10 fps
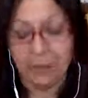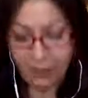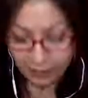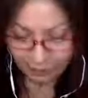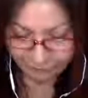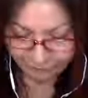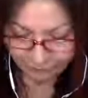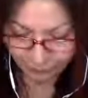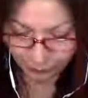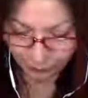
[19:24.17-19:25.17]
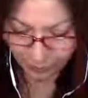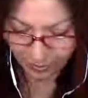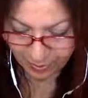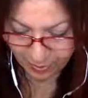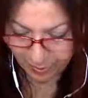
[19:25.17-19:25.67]
If you
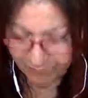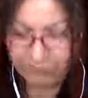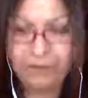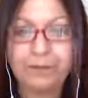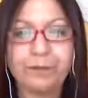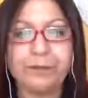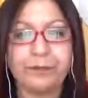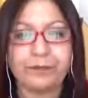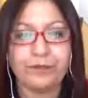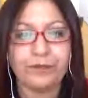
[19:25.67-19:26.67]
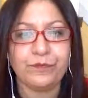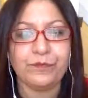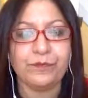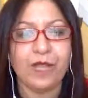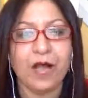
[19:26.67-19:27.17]
have
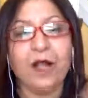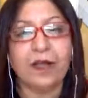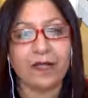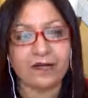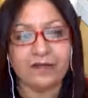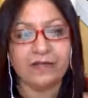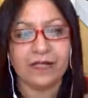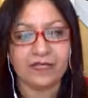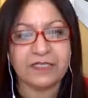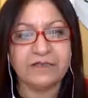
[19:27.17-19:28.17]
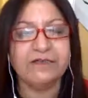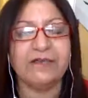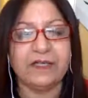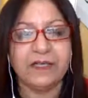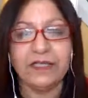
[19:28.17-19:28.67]
a lot of negative
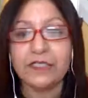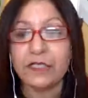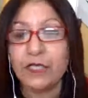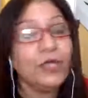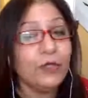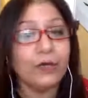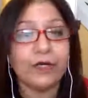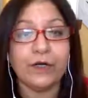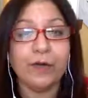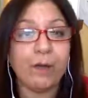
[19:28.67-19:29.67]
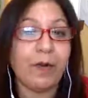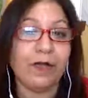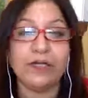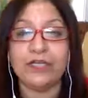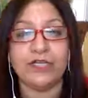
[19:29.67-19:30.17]
feelings, you can
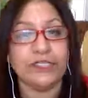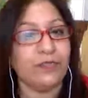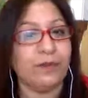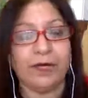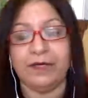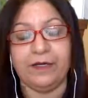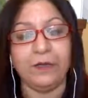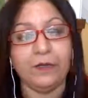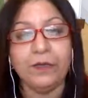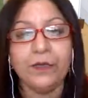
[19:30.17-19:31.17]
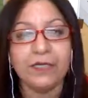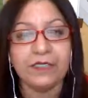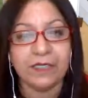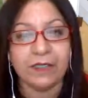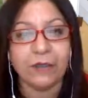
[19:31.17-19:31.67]
apologize to your body. You can
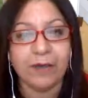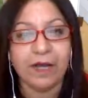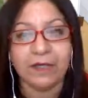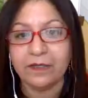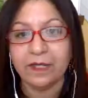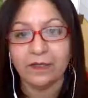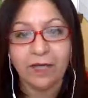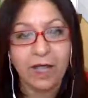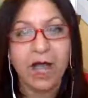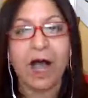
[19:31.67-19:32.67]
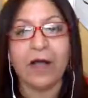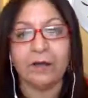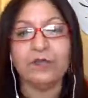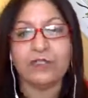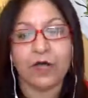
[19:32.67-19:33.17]
tell your body that I
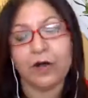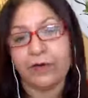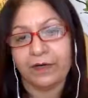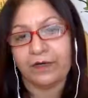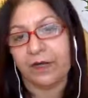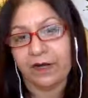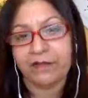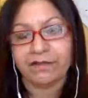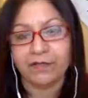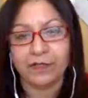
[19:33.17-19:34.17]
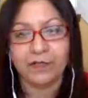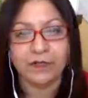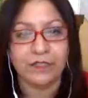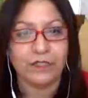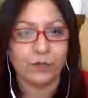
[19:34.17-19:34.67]
am sorry that I feel
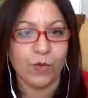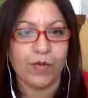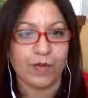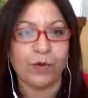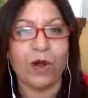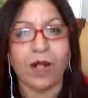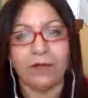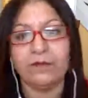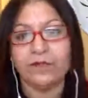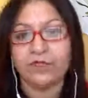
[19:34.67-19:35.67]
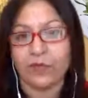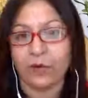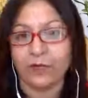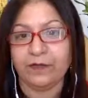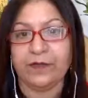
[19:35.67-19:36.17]
this way, or I'm
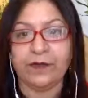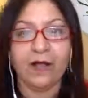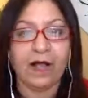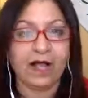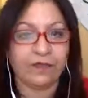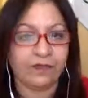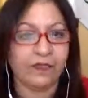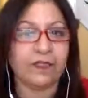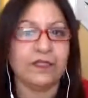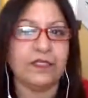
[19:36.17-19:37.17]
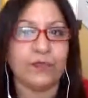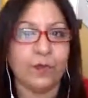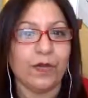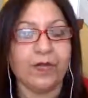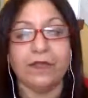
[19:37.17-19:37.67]
sorry that I think this
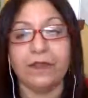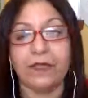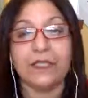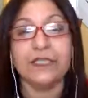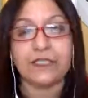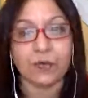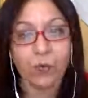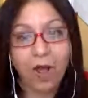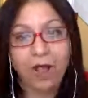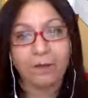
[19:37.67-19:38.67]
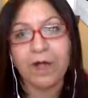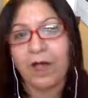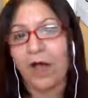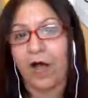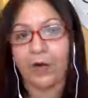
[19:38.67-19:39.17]
way, and then describe
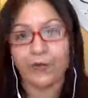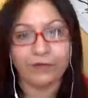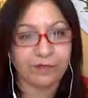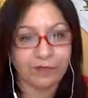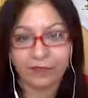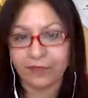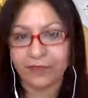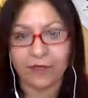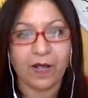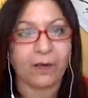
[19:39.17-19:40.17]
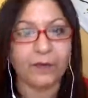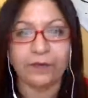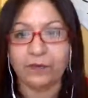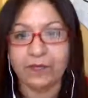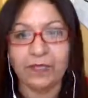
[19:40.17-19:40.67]
how you're feeling and how you're
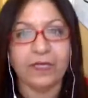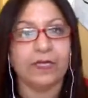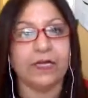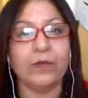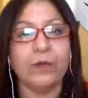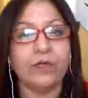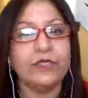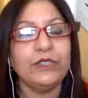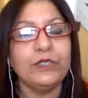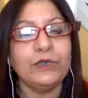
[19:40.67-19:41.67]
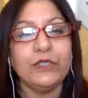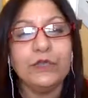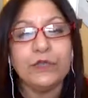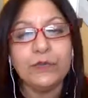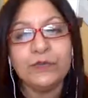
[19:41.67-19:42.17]
thinking. And I want you to, when
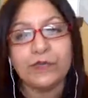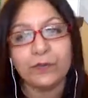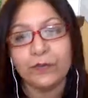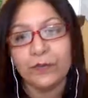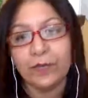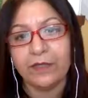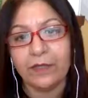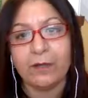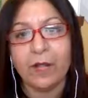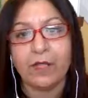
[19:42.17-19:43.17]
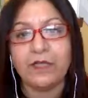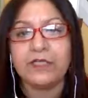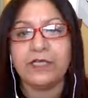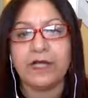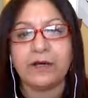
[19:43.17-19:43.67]
you do that, when you write that
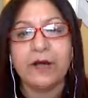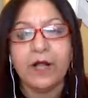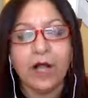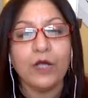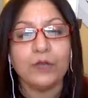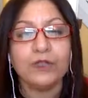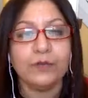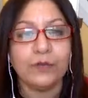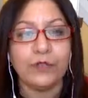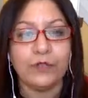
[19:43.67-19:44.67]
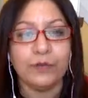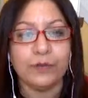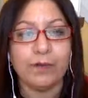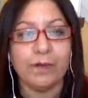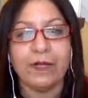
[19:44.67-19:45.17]
apology letter, I also want you to
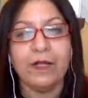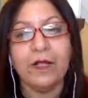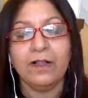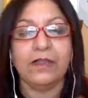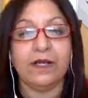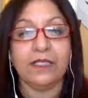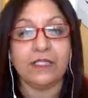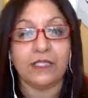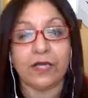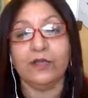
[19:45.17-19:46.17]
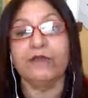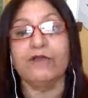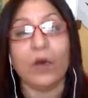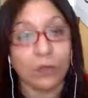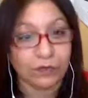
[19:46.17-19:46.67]
remember that it's not your fault.